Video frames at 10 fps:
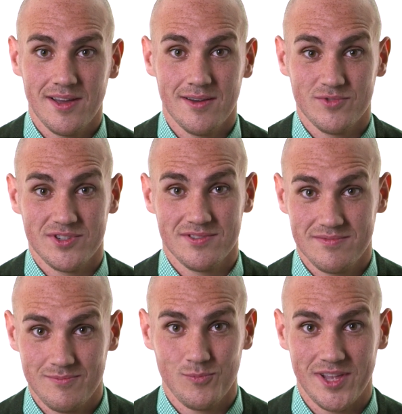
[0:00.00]
which is
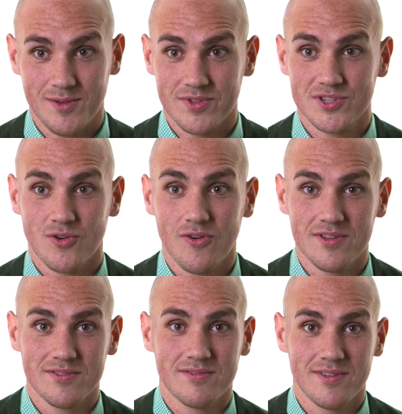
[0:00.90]
dealing with soil
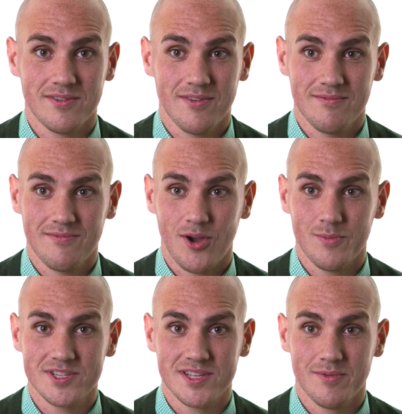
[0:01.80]
and how
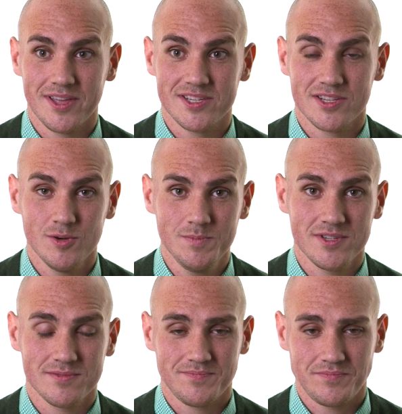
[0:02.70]
we stabilise slopes.